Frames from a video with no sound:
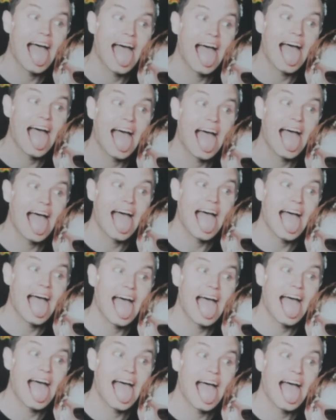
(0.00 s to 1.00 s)

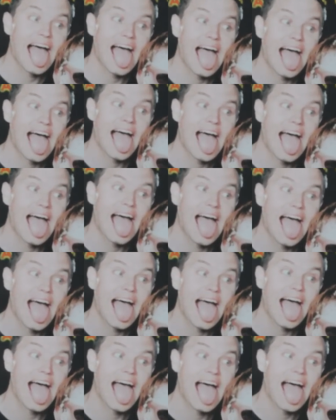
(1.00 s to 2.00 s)

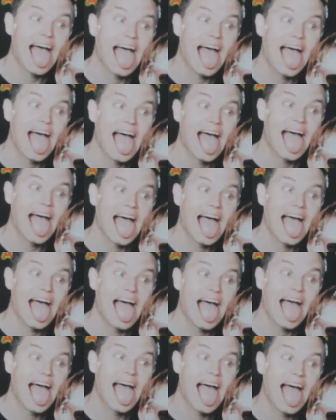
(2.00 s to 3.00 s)

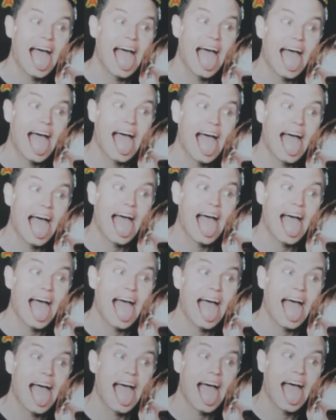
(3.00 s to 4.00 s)

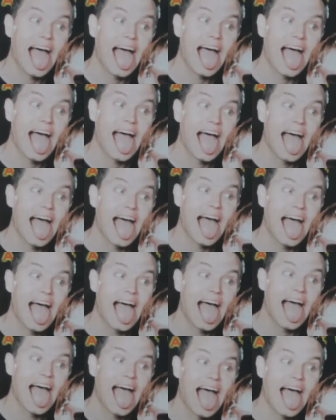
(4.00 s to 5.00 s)

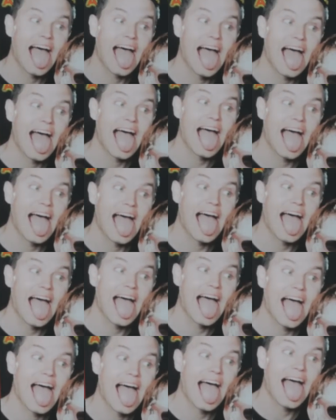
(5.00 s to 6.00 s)

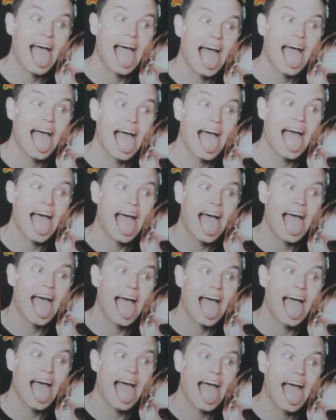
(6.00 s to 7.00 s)

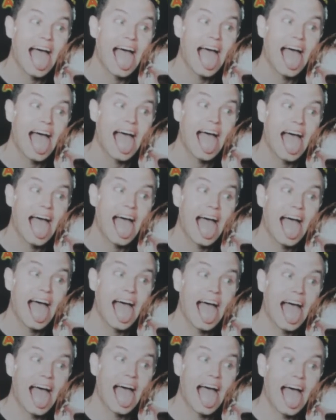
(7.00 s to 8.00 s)
No words are spoken by the person on screen.